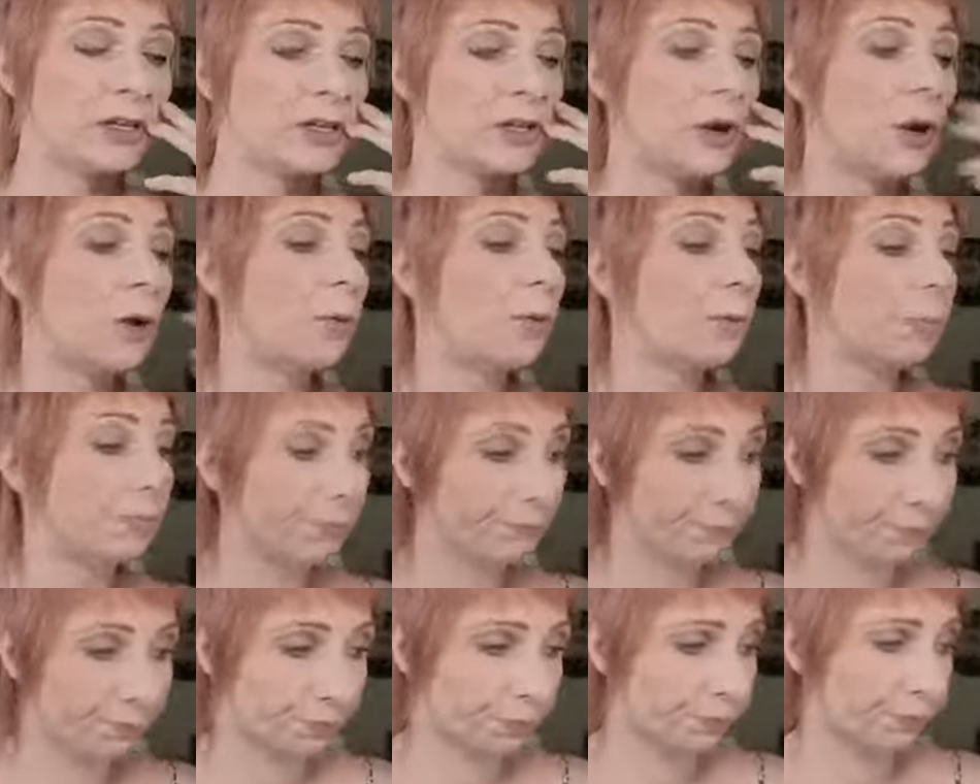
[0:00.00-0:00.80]
So
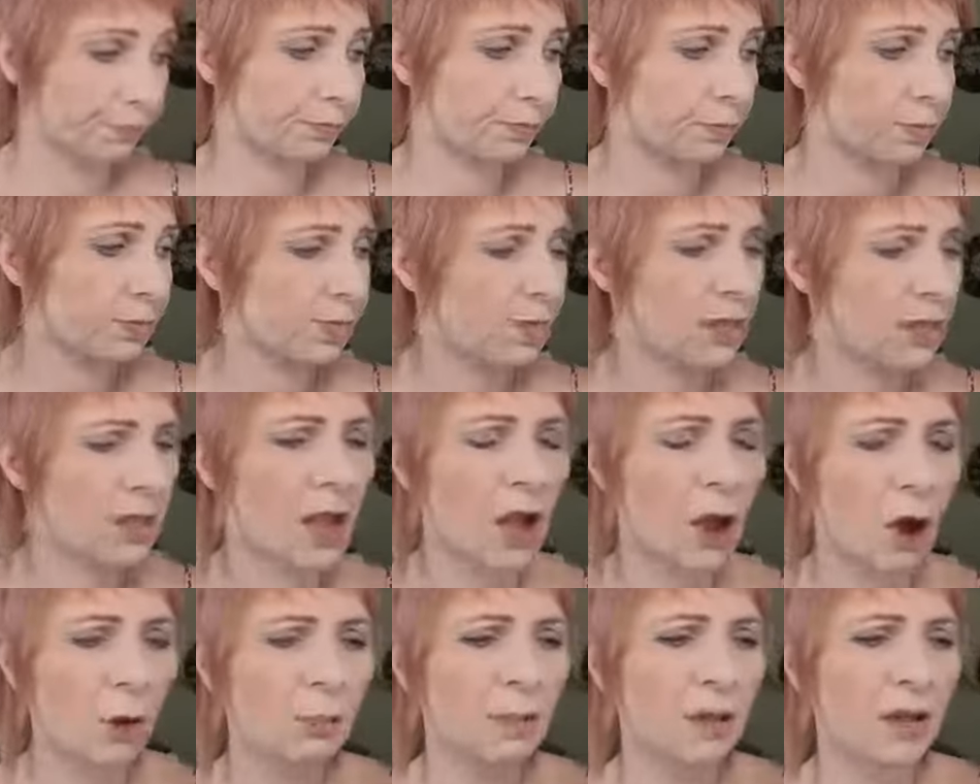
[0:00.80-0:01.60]

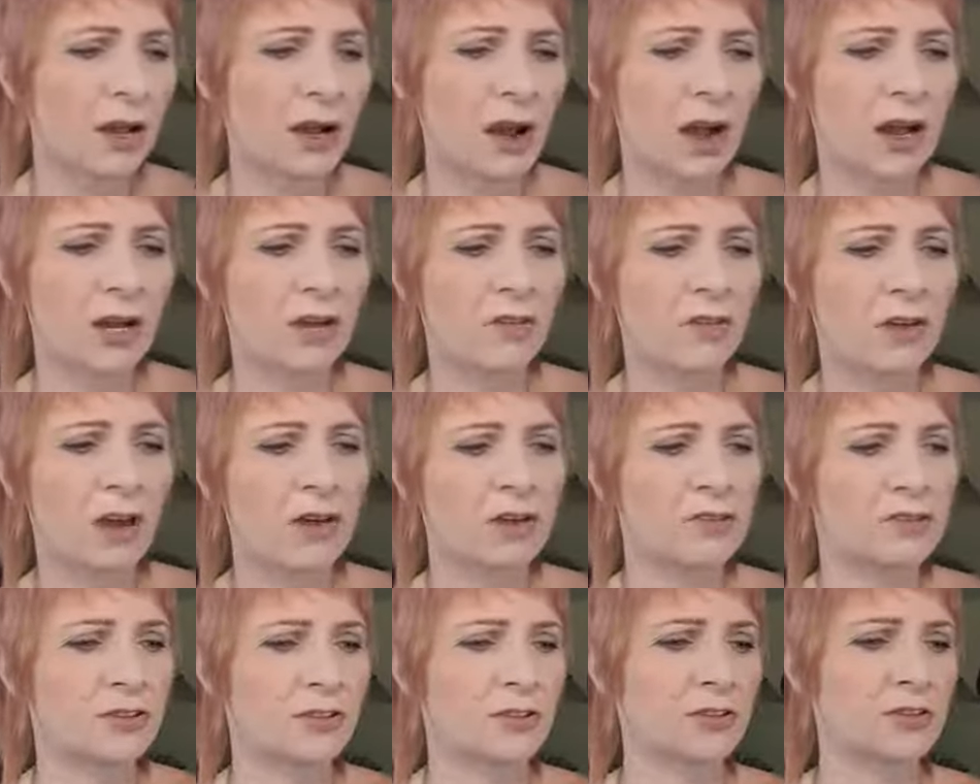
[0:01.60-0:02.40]
I hope that kind of
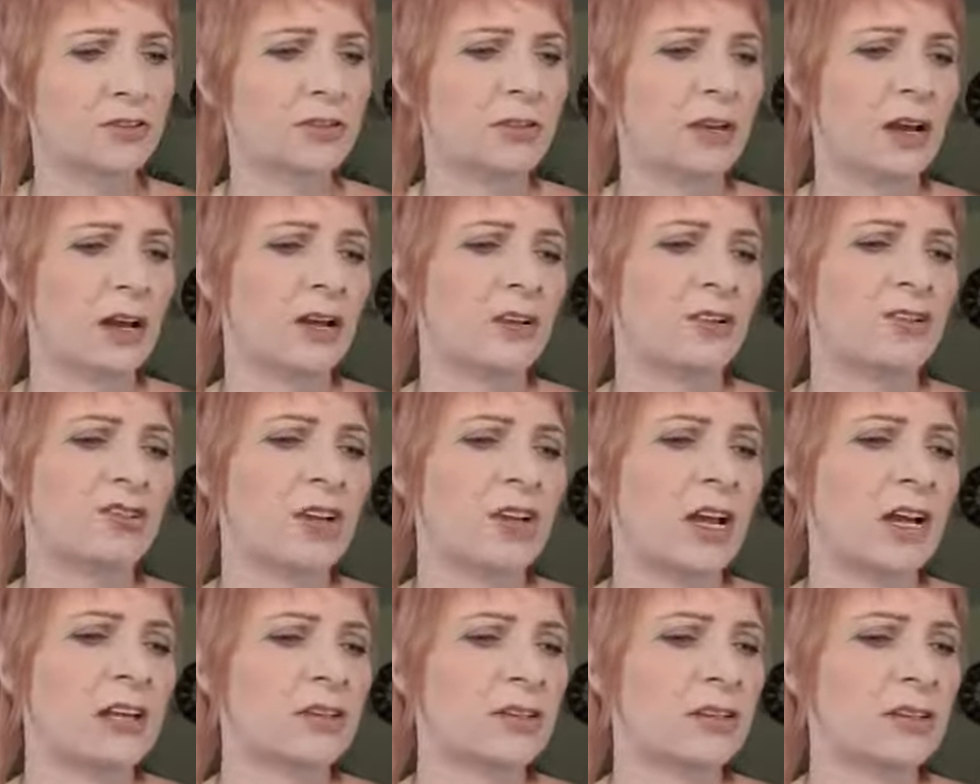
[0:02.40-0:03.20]
answers
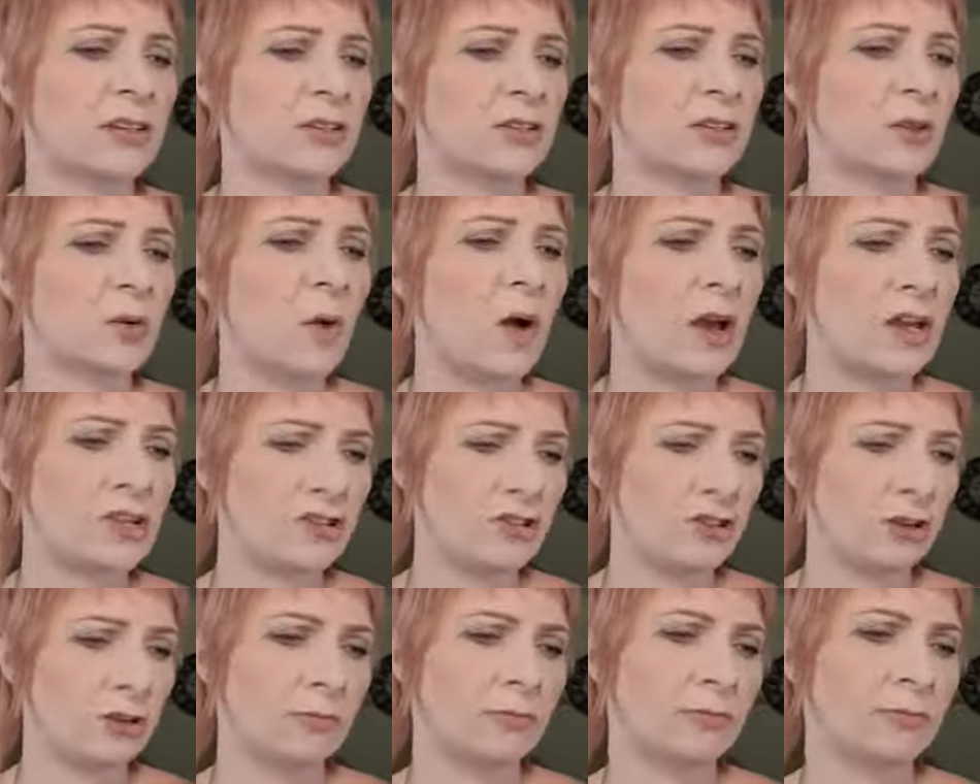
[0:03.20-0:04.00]
Shangzhen's
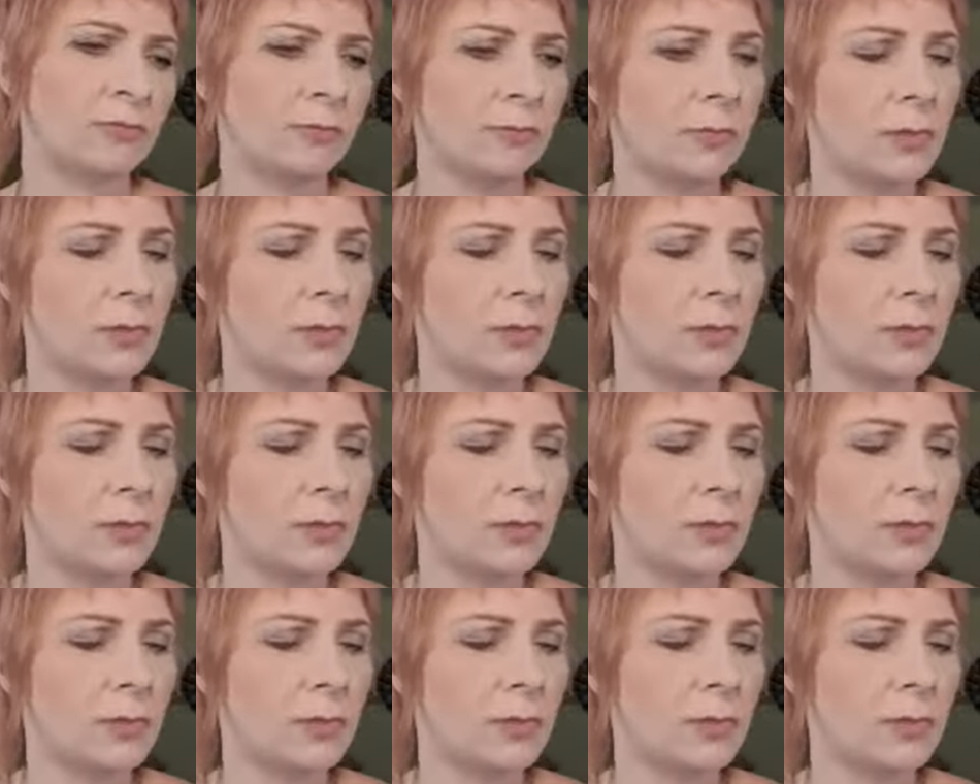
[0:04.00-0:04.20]
question,